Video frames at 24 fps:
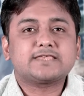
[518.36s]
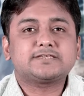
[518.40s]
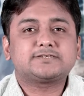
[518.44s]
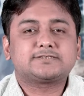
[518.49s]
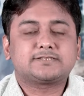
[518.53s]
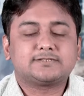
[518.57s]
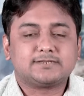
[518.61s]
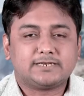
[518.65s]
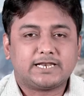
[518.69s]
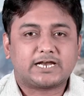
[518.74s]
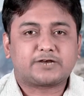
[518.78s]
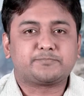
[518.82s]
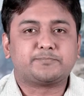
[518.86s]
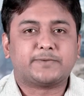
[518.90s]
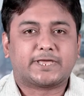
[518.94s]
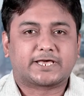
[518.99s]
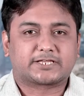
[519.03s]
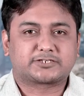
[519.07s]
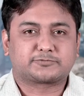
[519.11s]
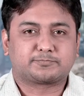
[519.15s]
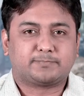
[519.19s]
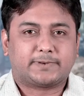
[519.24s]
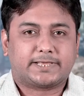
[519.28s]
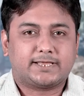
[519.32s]
let me
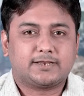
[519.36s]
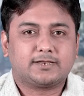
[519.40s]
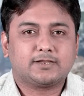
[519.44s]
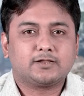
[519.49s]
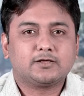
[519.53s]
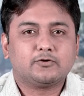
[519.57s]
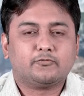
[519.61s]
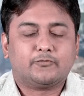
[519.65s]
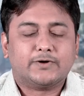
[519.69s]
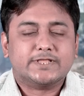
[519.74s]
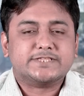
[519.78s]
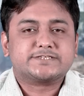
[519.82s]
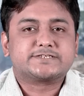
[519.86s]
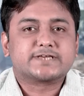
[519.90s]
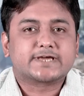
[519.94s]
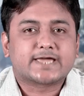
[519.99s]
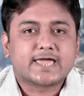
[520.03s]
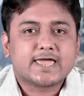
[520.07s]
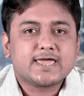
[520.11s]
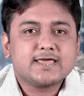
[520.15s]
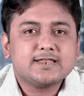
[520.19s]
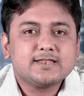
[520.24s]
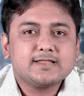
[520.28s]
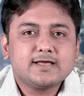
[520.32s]
explain once
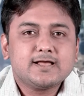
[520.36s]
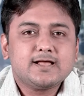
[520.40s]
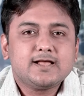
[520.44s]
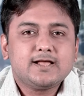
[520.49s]
again,